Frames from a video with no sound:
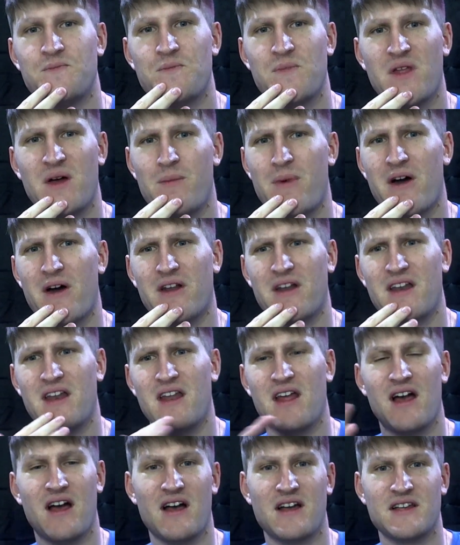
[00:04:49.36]
about a
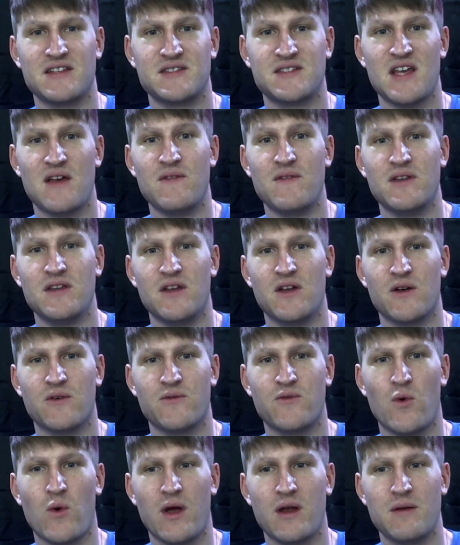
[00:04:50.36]
7-year
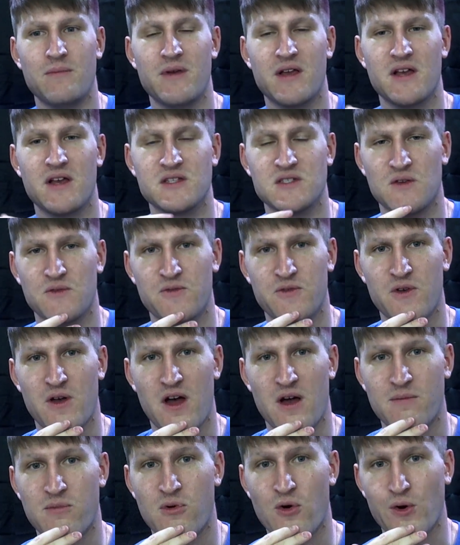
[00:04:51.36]
void because of
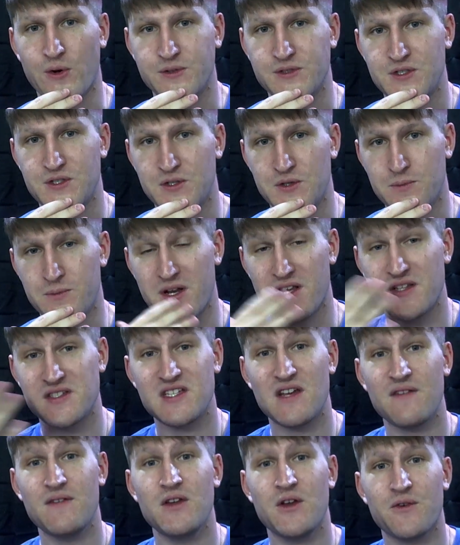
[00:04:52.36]
Portal 2, but a
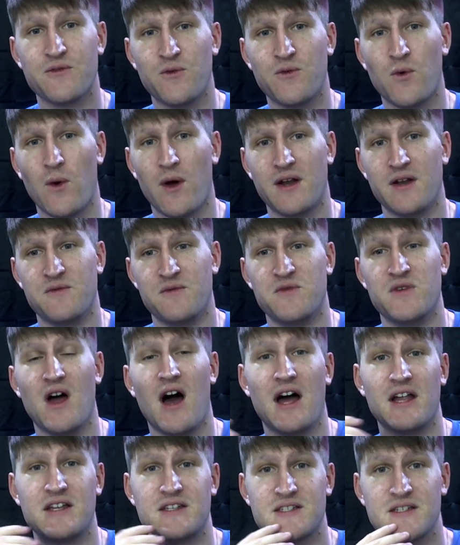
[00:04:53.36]
7-year void of
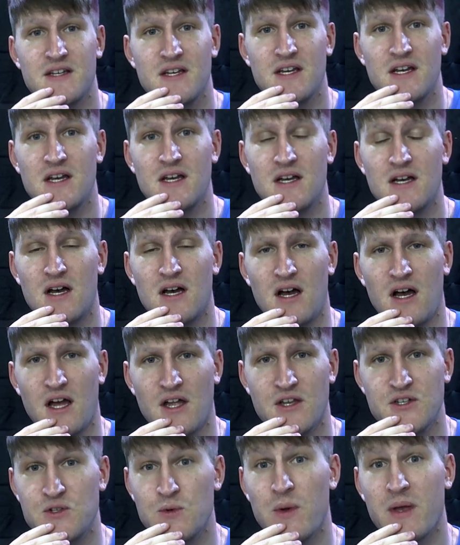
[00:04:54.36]
not
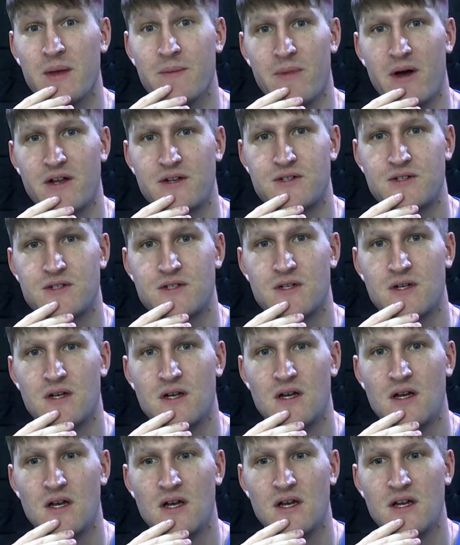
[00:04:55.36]
doing much.
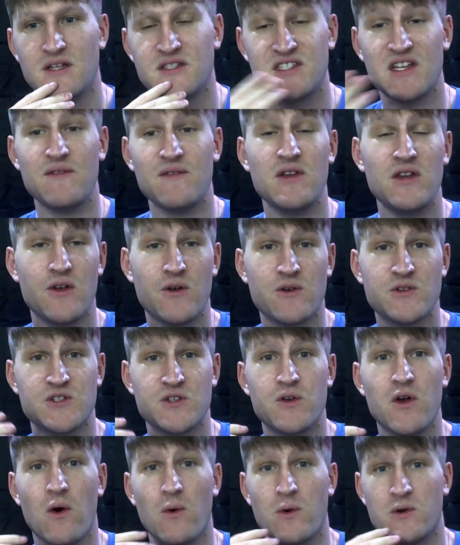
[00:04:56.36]
7 years you
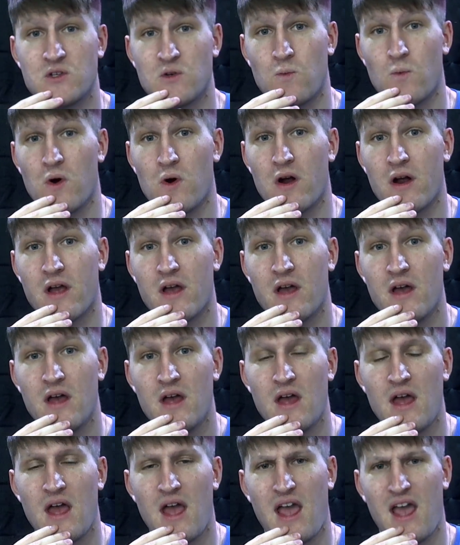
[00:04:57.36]
go into work,
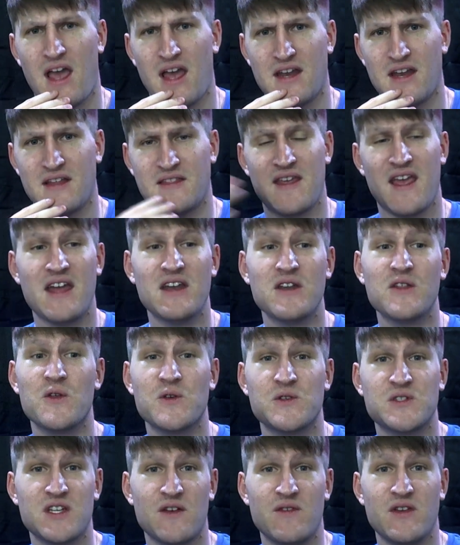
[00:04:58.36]
and at the end of
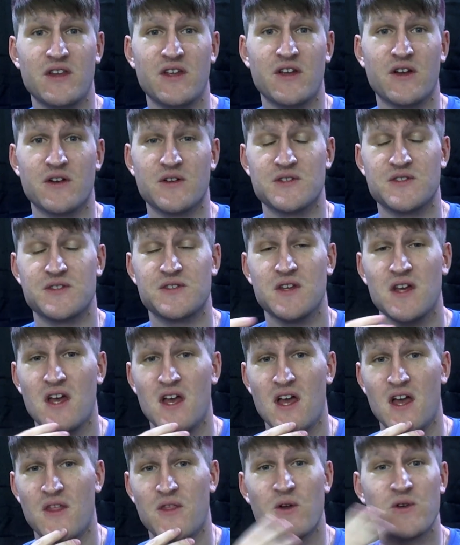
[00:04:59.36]
those 7 years,
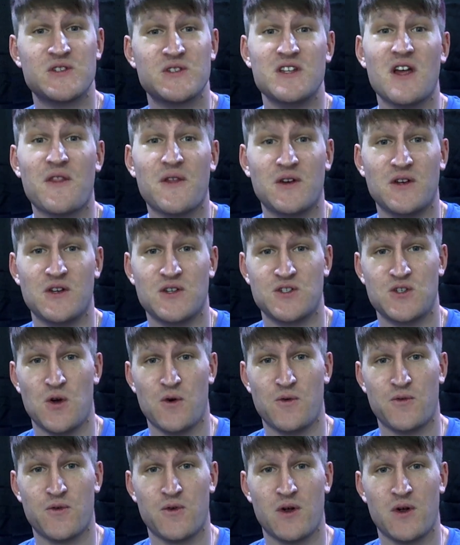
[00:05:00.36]
there's nothing to
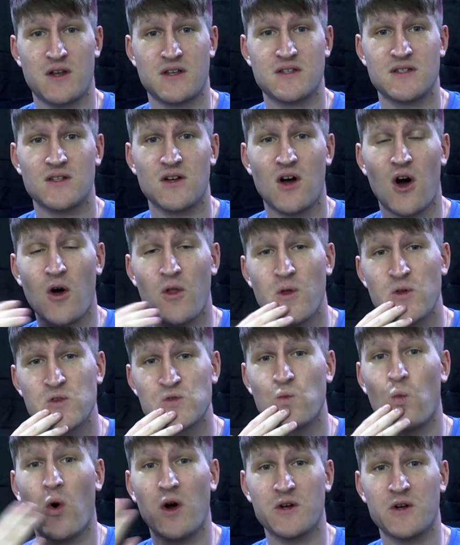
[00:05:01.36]
show for it. All those
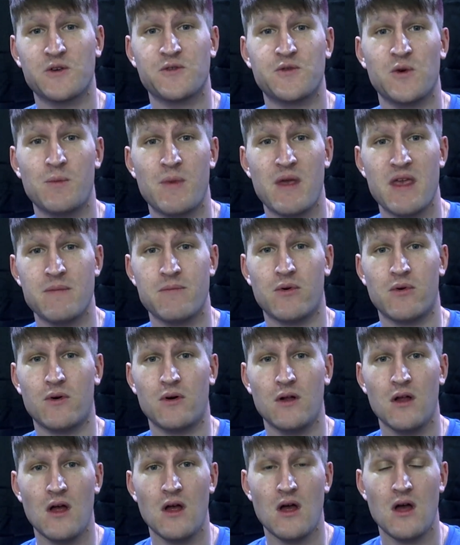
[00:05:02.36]
wonderful
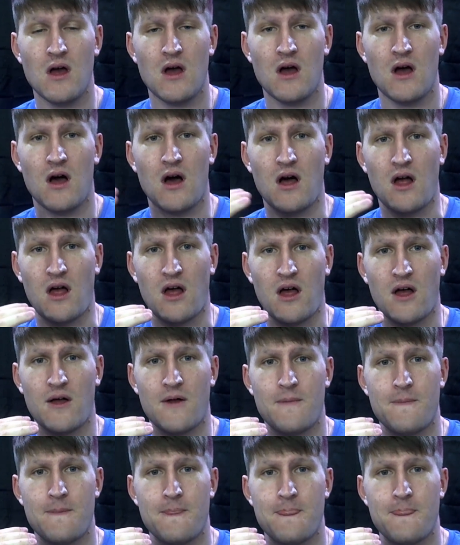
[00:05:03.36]
people, uh,